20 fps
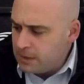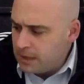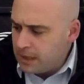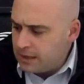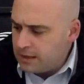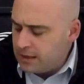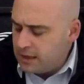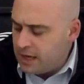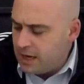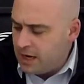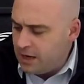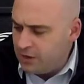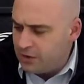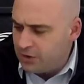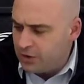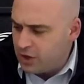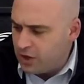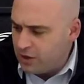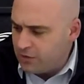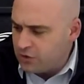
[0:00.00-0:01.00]
at the end
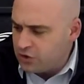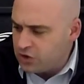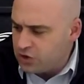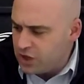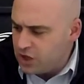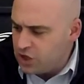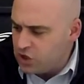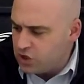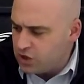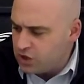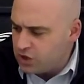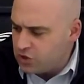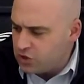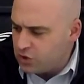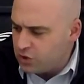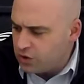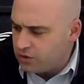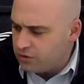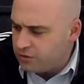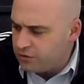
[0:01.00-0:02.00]
of the conversation, he
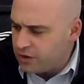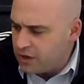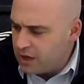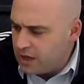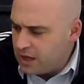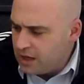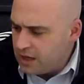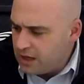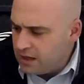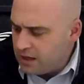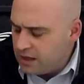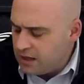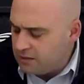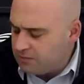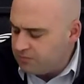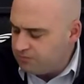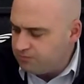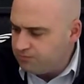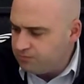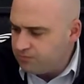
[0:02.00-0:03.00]
sort of
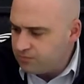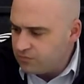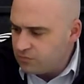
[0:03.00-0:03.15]
um,